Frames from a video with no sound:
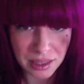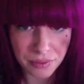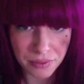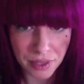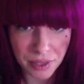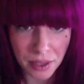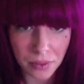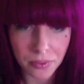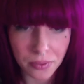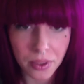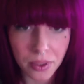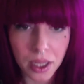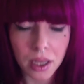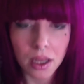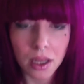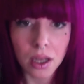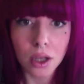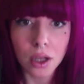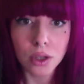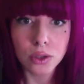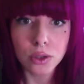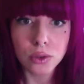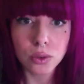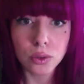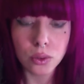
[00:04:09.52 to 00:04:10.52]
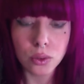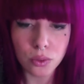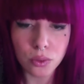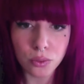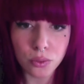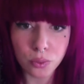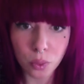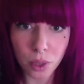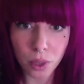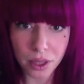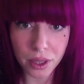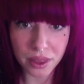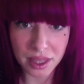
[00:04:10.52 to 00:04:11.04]
out. To
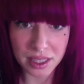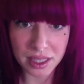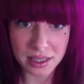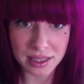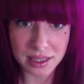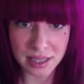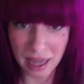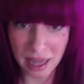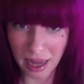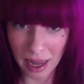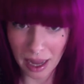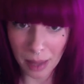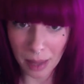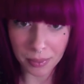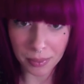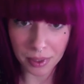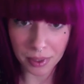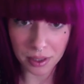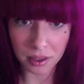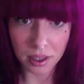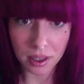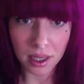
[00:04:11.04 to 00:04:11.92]
avoid this to happen,